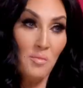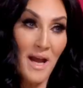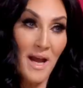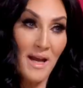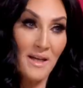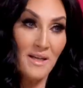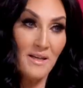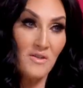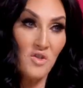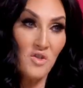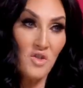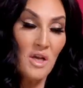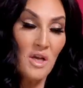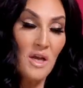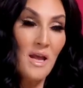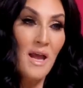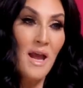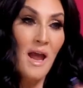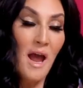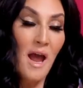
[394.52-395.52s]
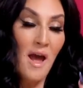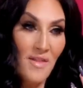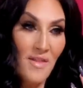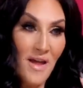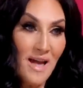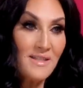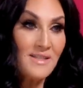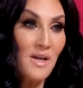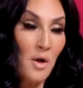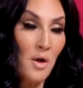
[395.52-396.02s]
baggage, and
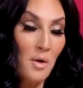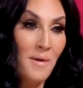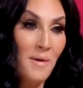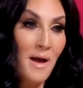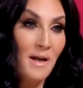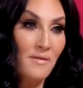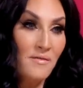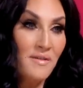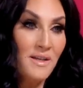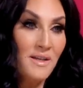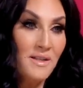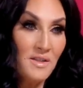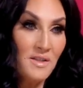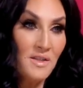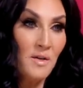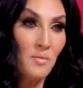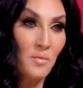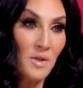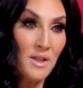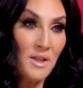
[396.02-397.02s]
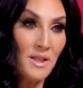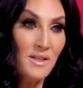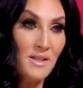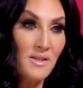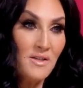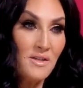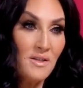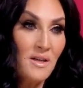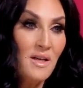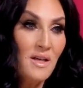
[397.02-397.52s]
that's how it manifested and
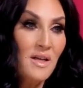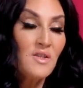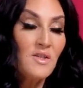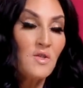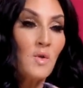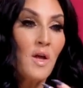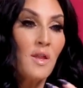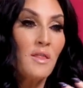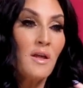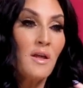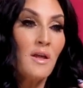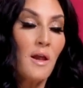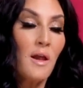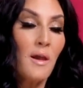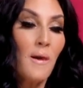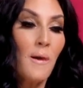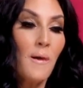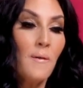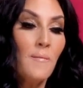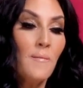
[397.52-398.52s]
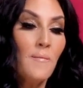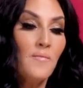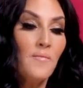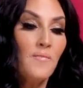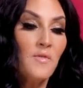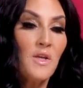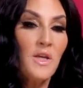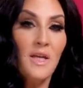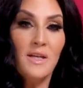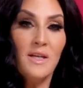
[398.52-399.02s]
released. So I think
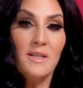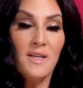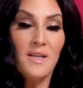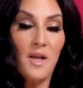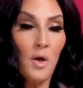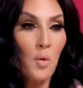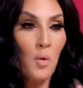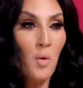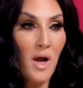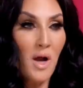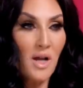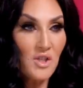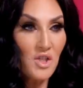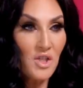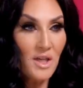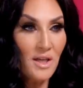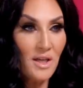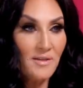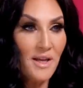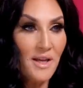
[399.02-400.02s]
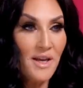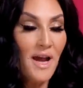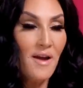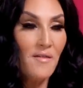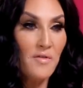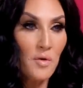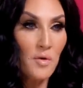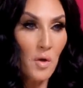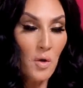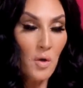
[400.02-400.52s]
kids that are watching it that
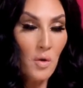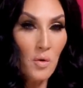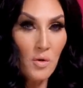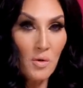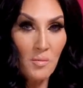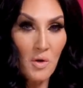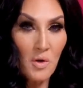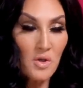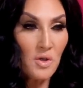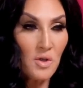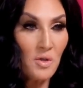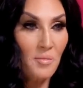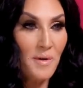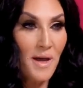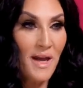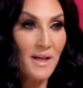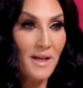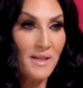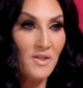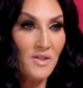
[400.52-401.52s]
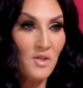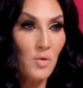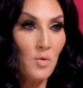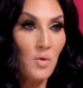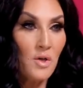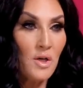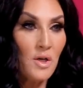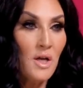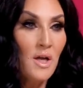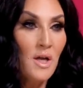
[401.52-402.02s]
have their own emotional baggage
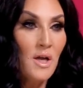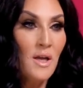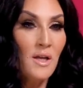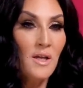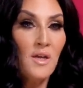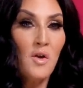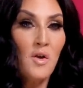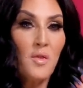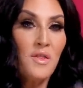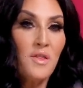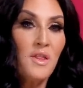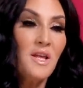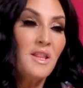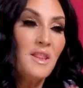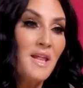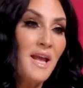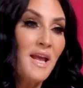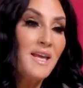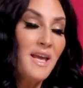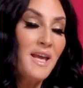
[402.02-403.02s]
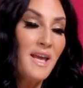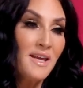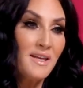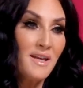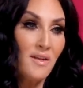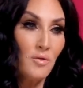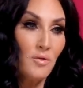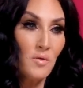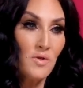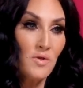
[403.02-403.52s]
or you know think they can't
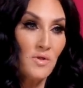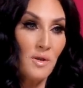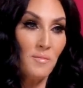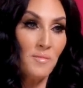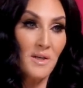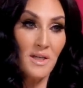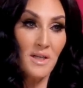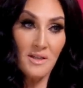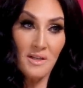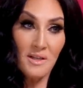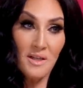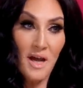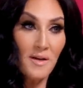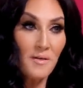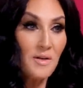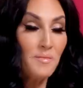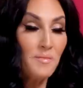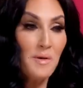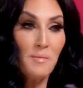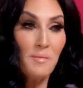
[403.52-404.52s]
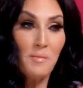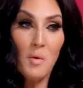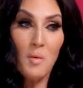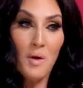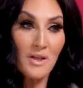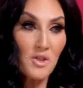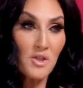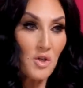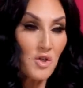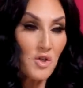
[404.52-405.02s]
get through something because a lot of people
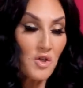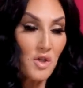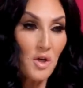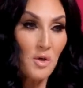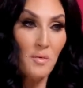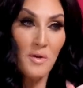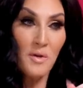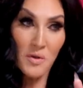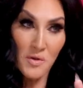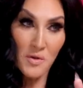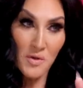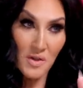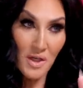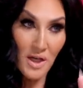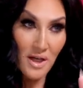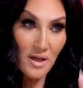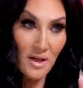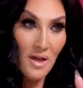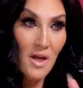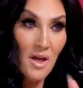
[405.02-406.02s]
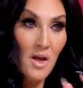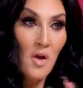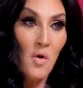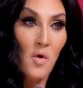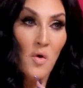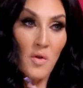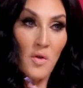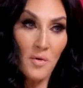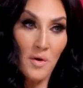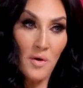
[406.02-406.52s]
watch our show when they're sick
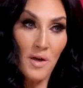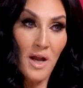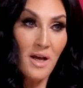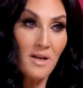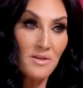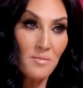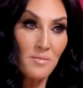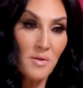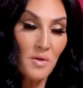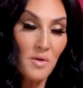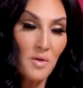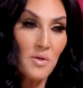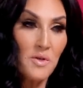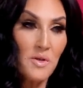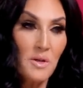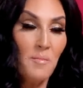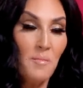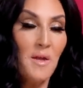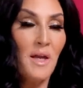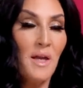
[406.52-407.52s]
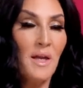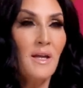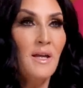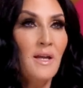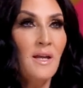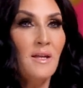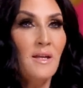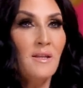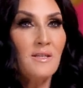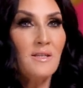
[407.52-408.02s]
or they're in hospital or something
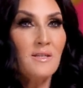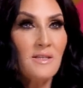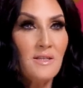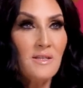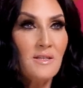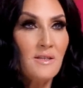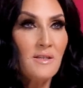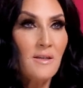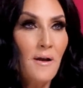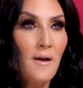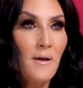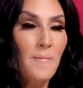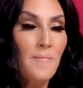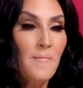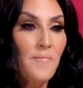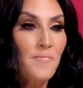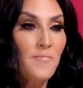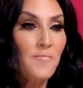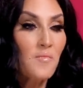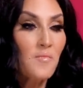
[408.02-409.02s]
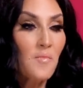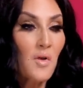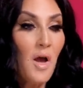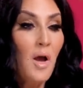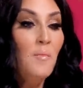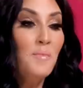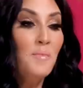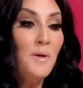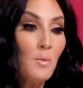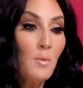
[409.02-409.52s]
this is um,
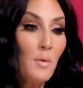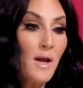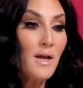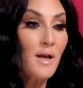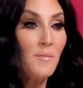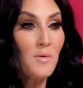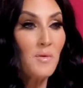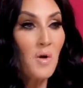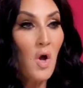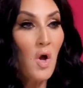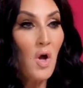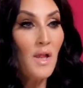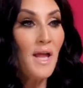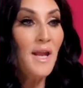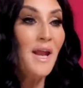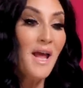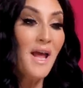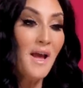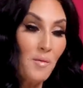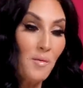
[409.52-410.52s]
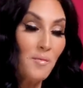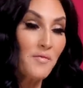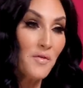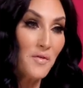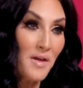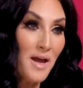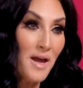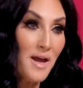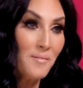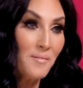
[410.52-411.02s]
a big wake up call and a help
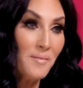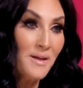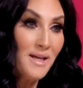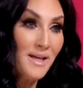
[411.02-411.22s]
for them